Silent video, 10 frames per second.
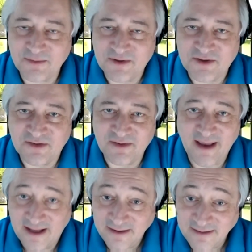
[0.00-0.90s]
which is
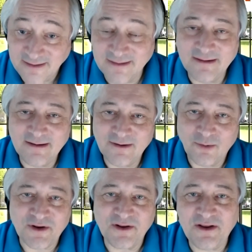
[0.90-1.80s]
and
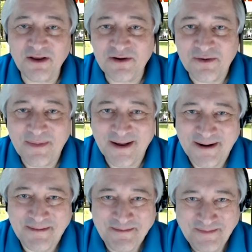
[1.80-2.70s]
what can you do about it?